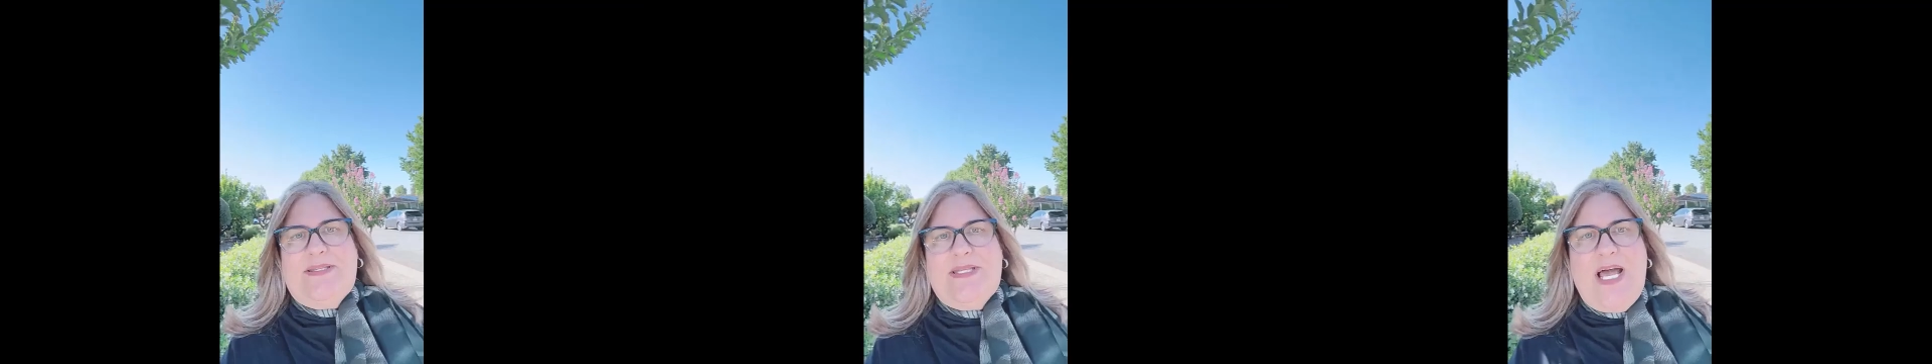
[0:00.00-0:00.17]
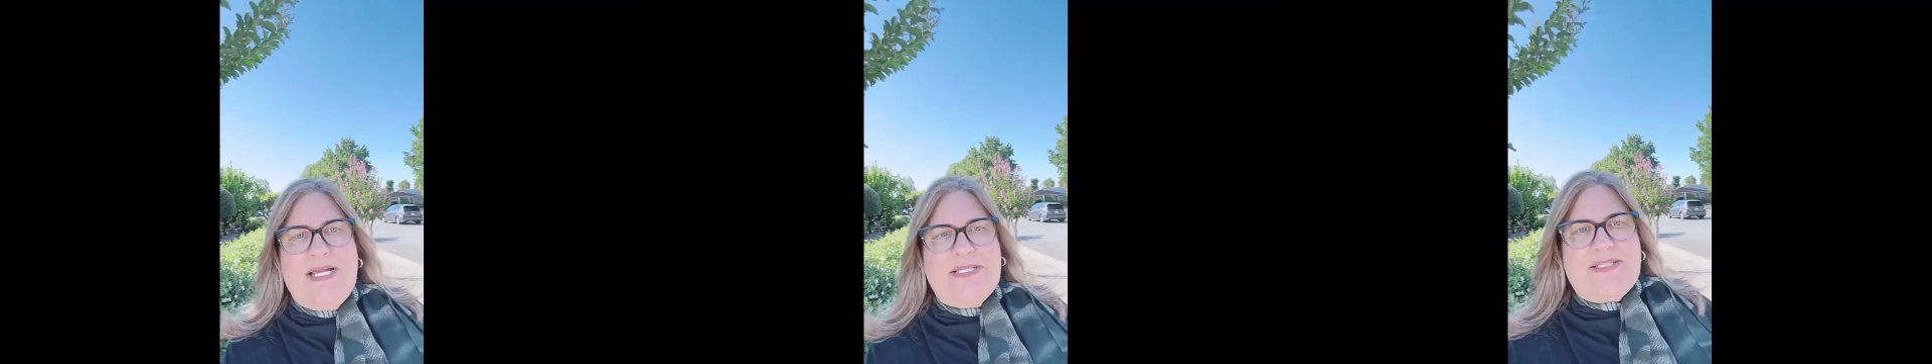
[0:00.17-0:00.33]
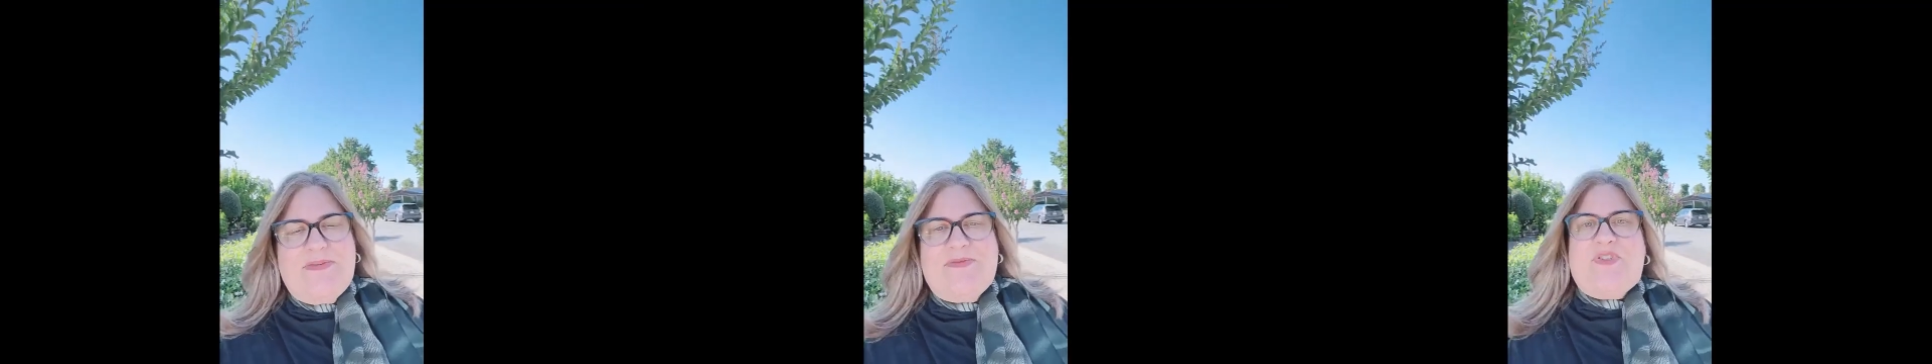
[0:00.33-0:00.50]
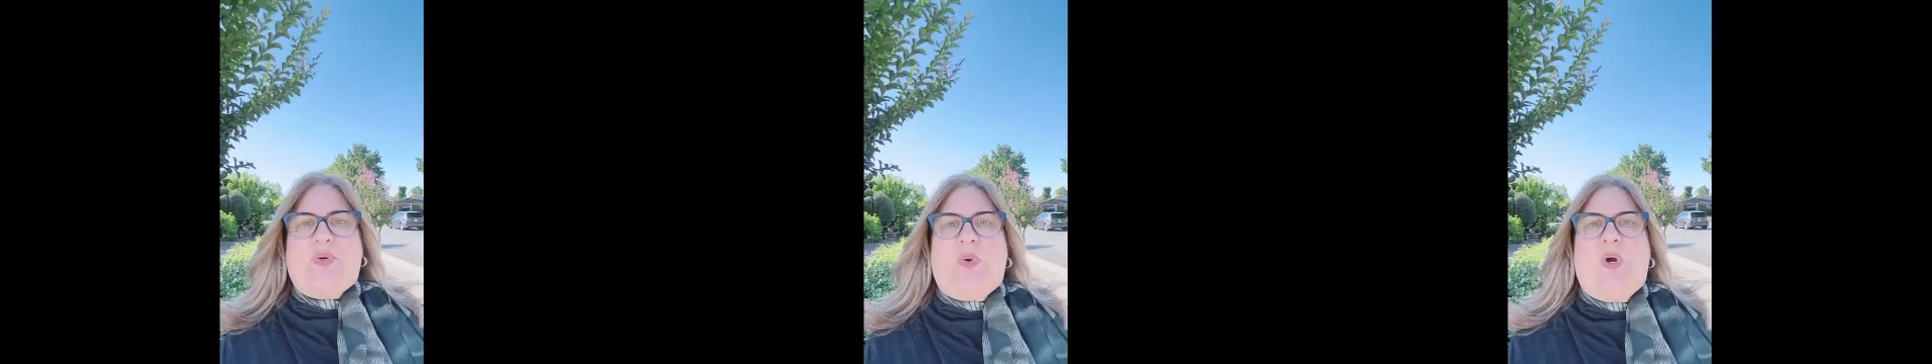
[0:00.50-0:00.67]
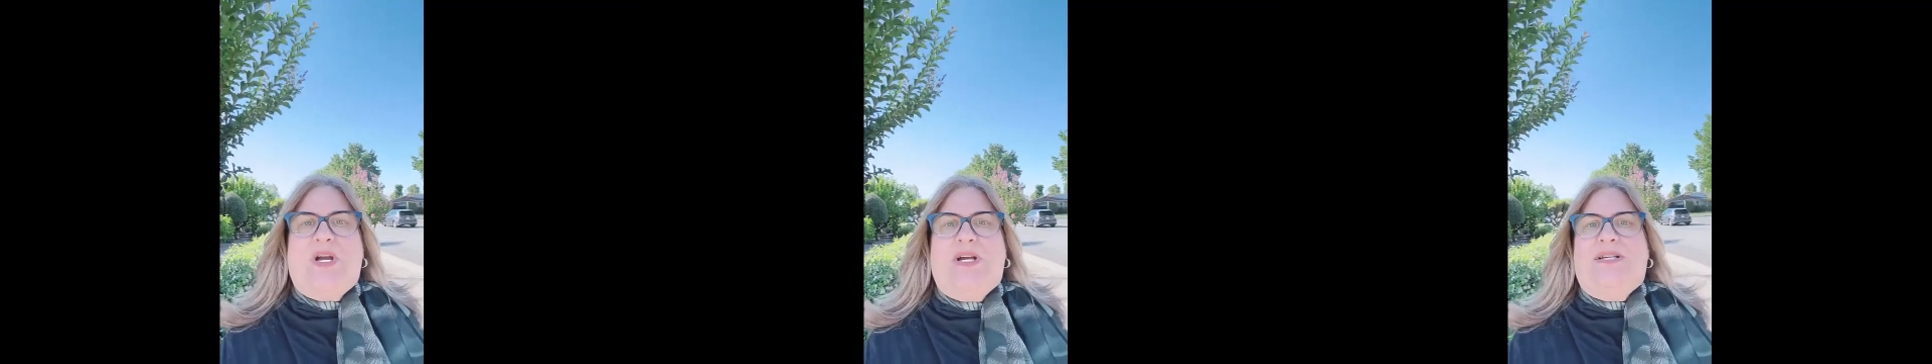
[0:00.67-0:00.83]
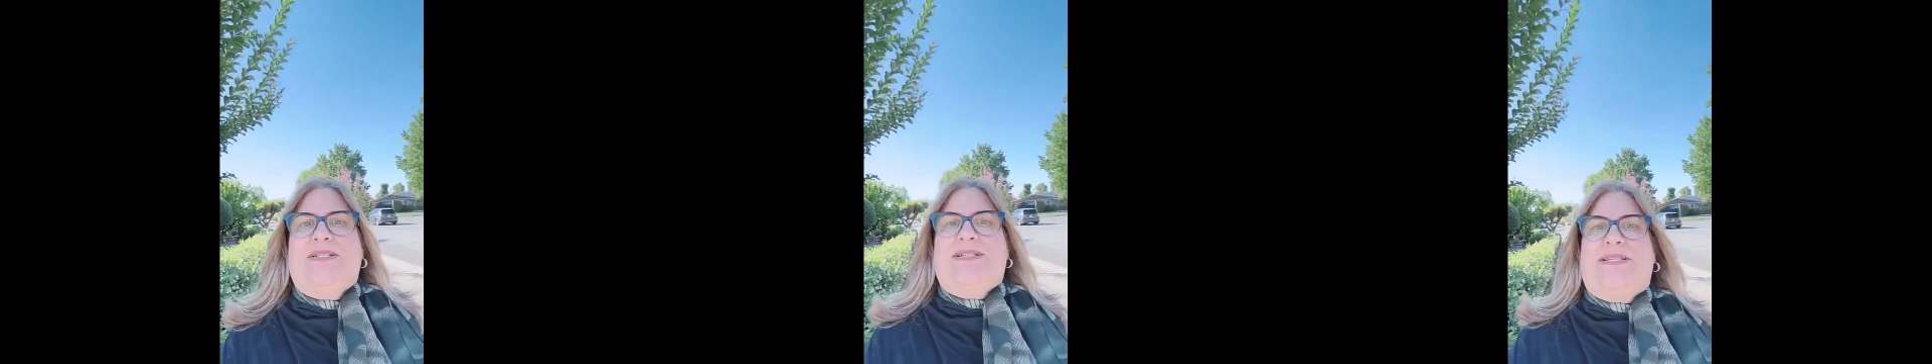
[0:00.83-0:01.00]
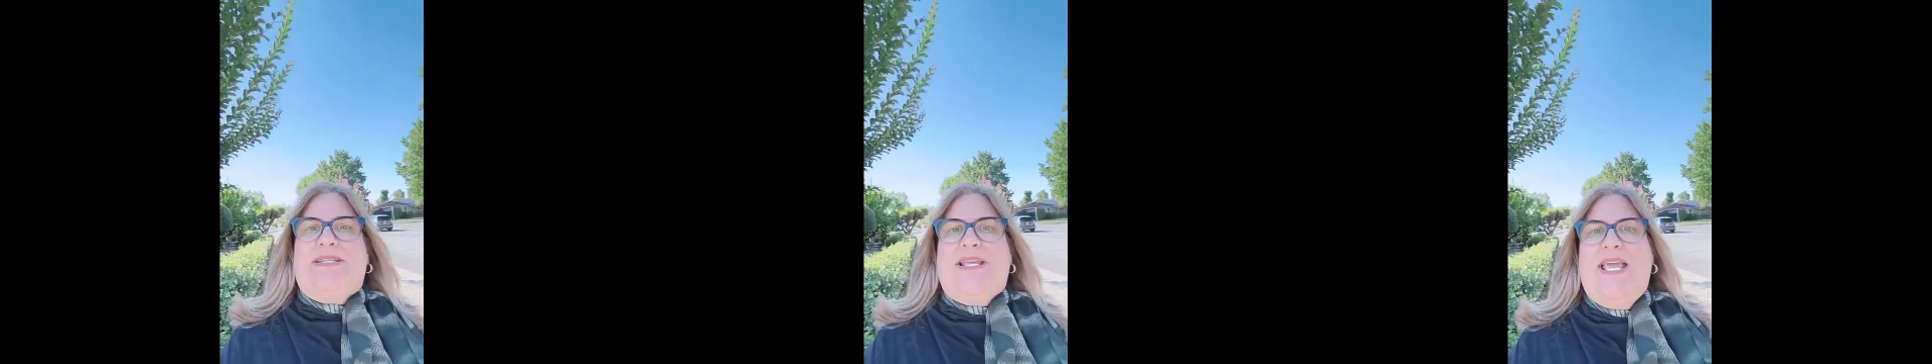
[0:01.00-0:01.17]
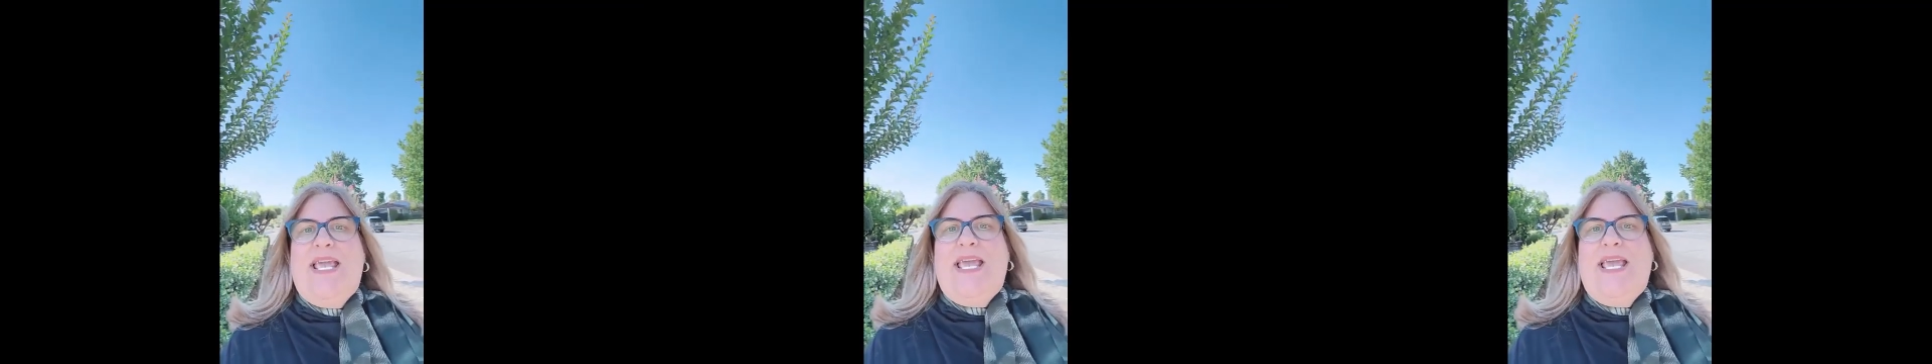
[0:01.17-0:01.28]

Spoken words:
lots of squirrels.